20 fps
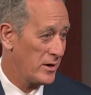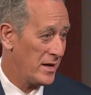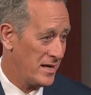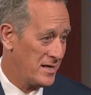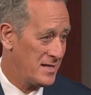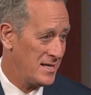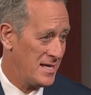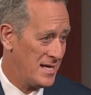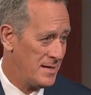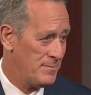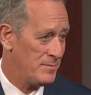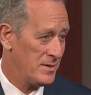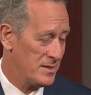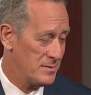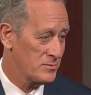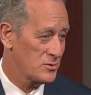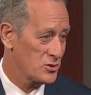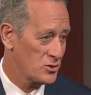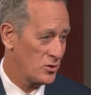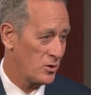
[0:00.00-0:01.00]
and keep
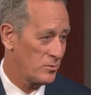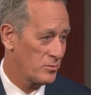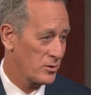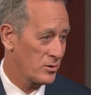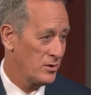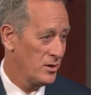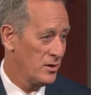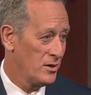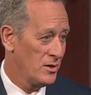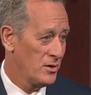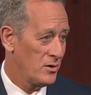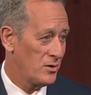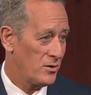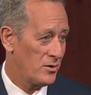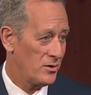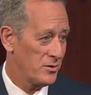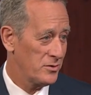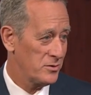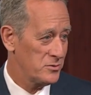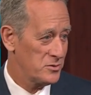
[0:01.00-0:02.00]
him sober
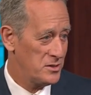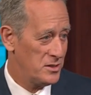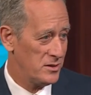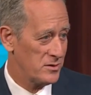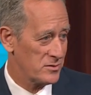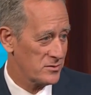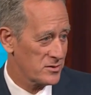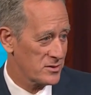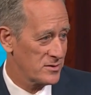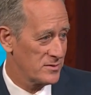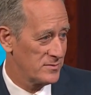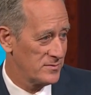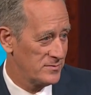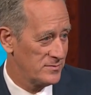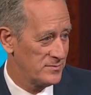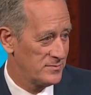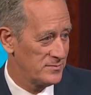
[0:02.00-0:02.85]
all those years. Right. You